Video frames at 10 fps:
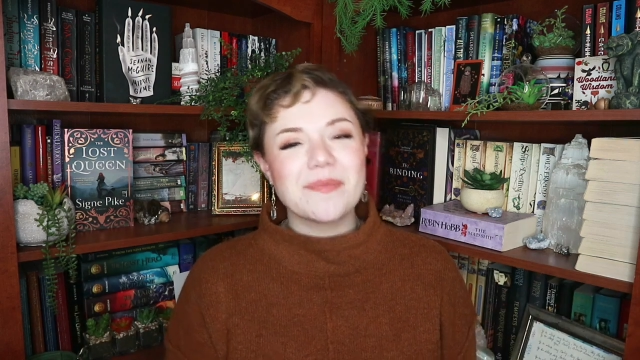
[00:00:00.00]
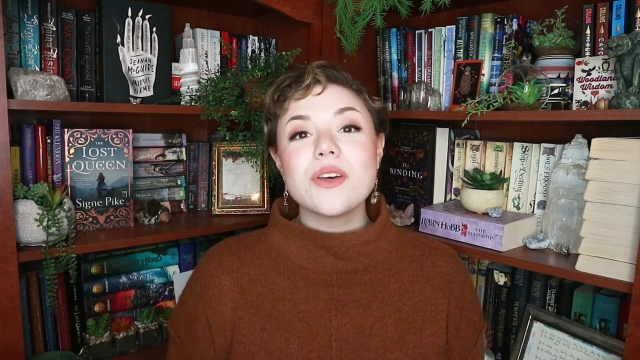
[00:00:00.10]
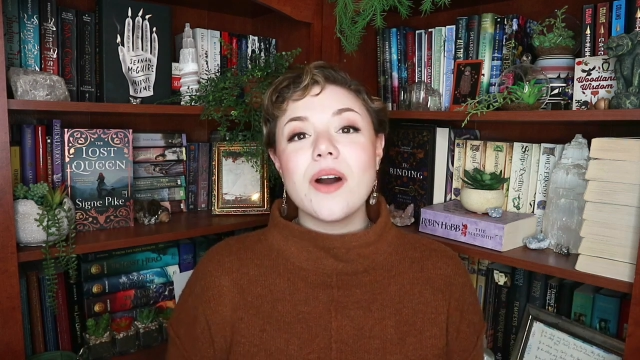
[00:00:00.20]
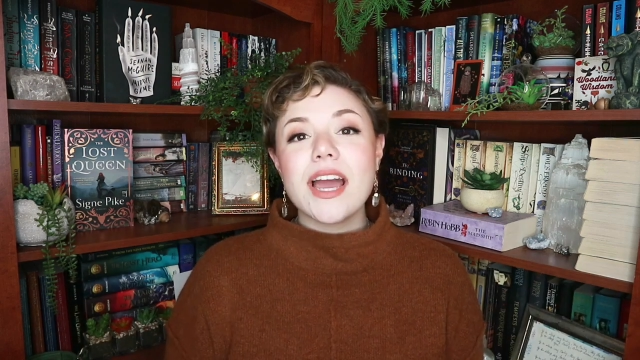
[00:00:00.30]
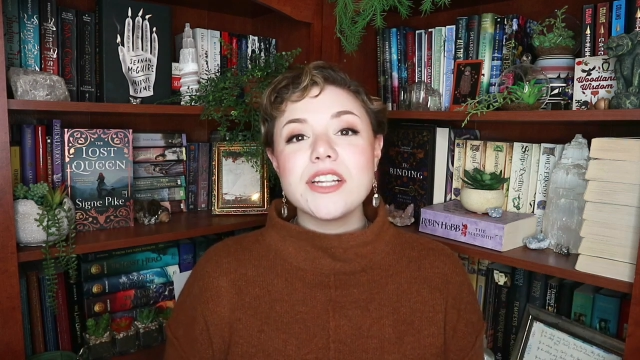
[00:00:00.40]

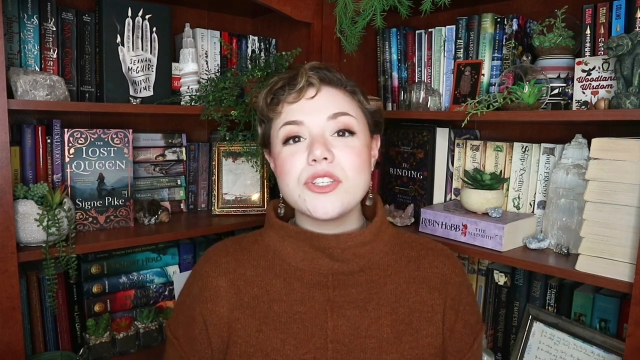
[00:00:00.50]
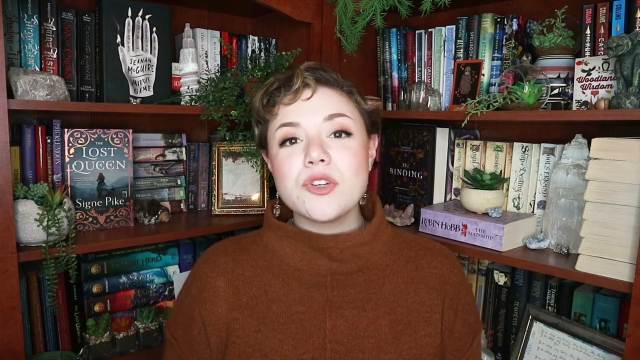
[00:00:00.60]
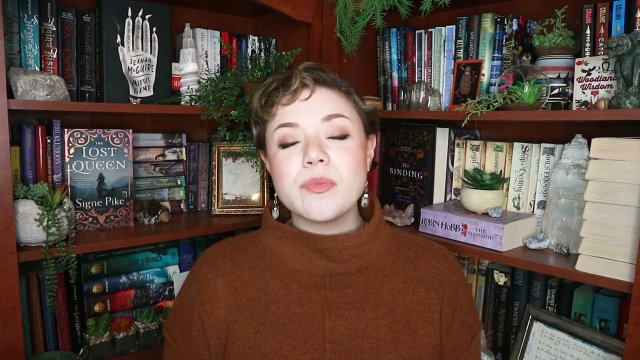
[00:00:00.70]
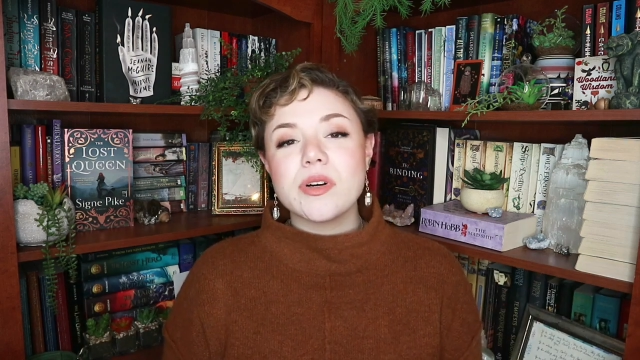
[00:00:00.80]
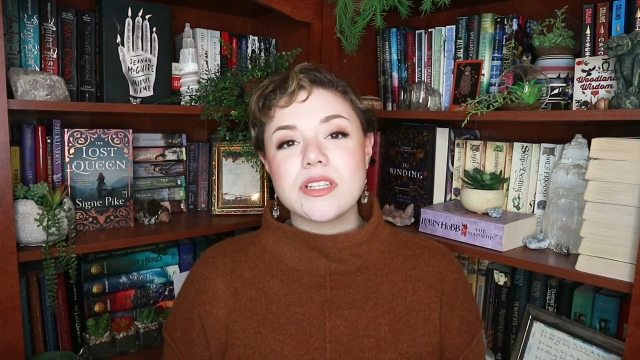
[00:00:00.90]
So I had
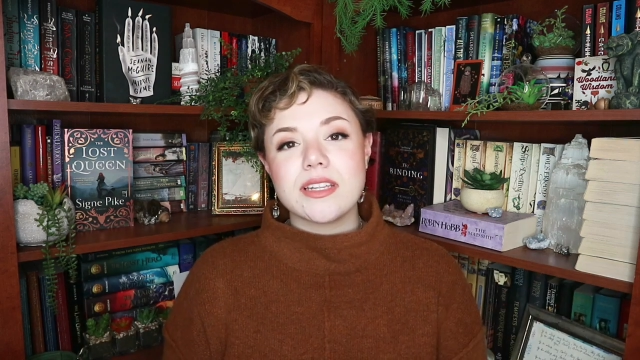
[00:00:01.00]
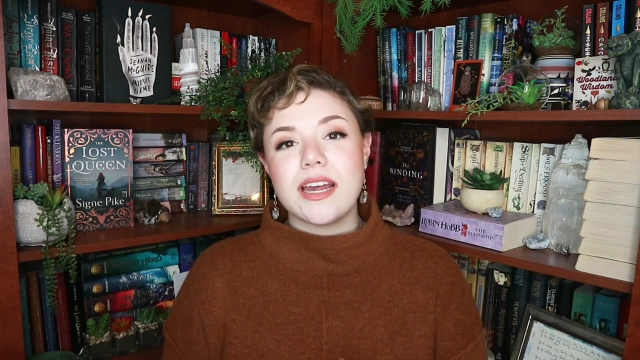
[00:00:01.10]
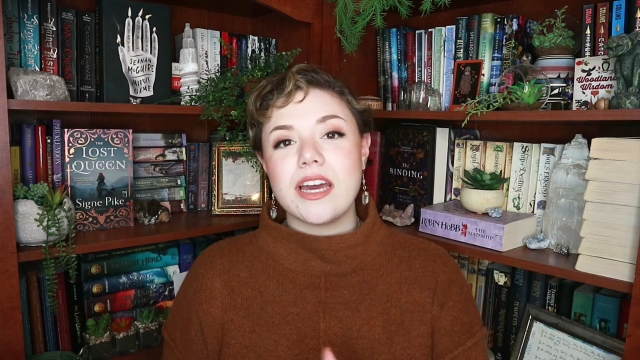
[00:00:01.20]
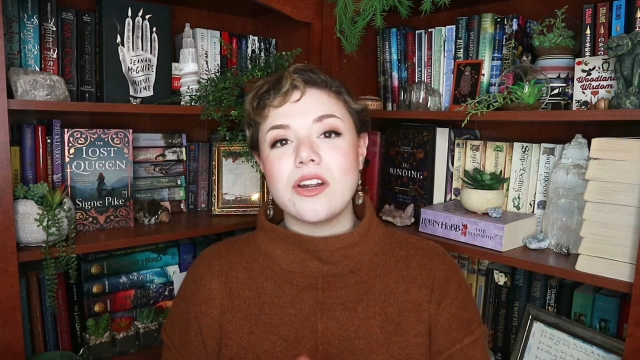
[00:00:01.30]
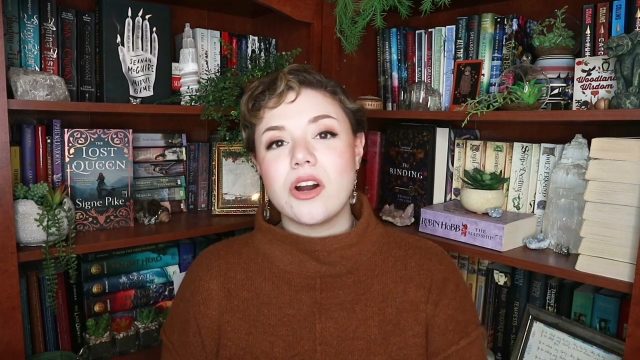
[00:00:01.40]
two books that I
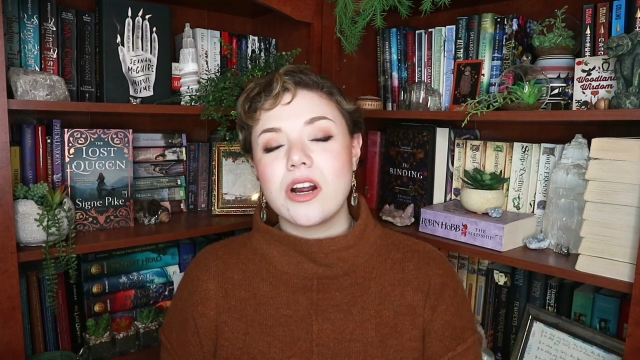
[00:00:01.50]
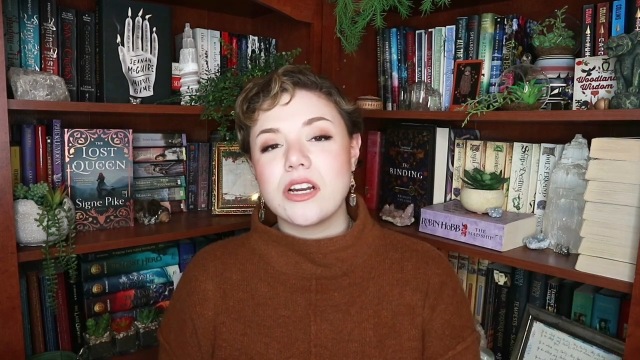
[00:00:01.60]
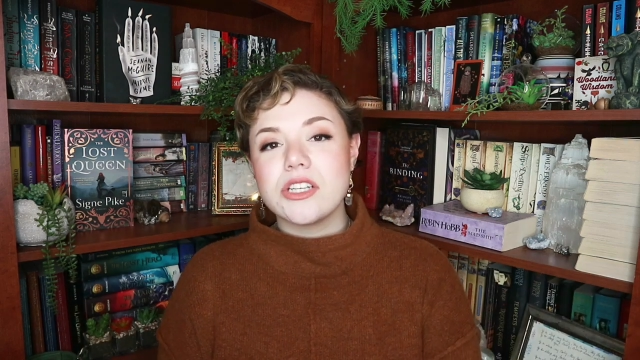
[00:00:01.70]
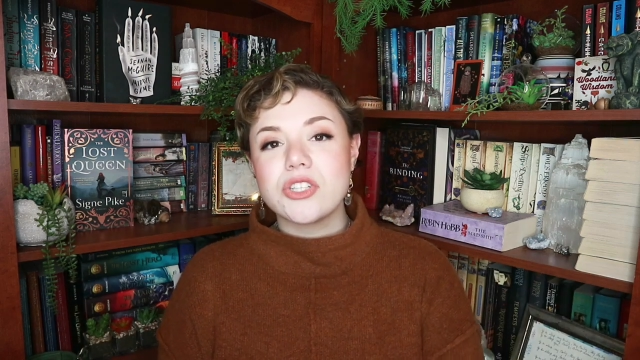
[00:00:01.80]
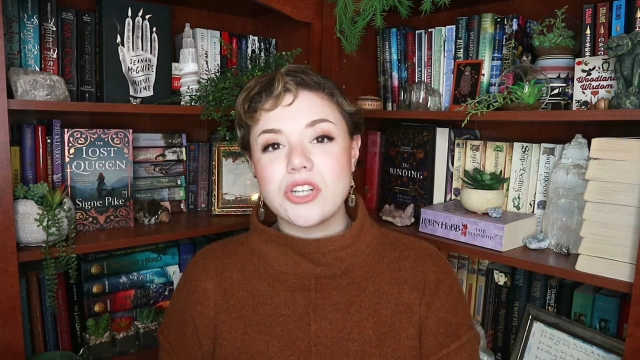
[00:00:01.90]
had
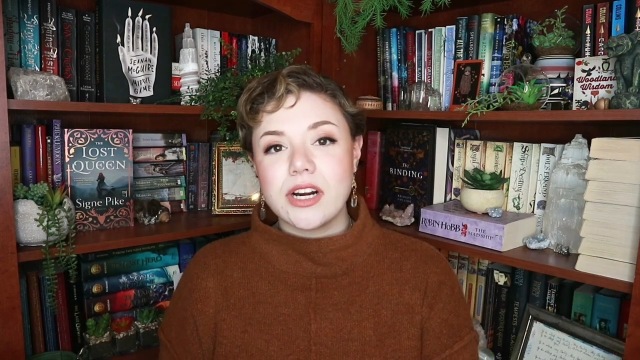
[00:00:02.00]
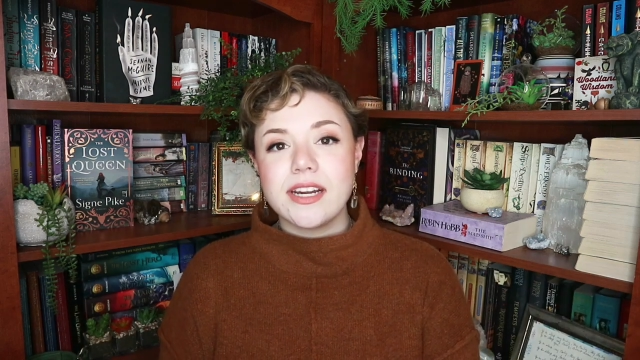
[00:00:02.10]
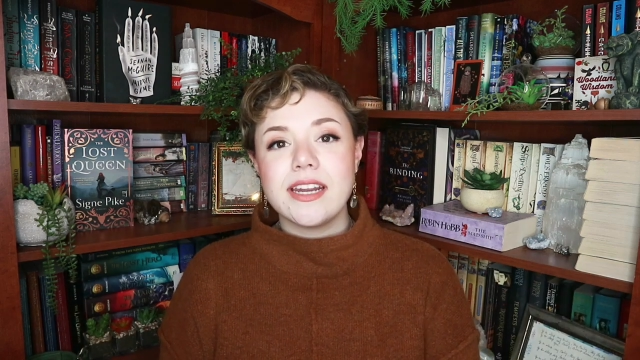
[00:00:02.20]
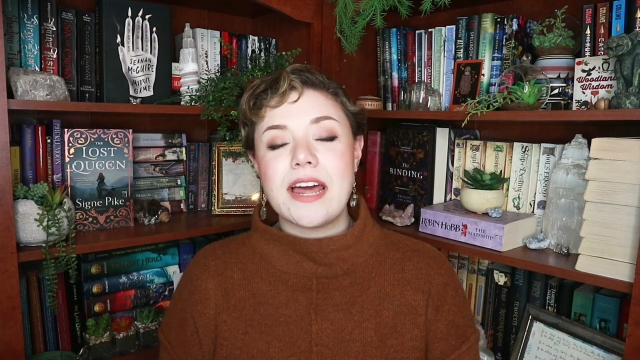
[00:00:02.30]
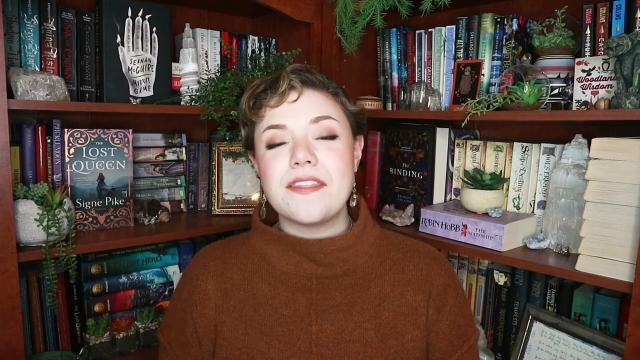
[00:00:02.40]
already started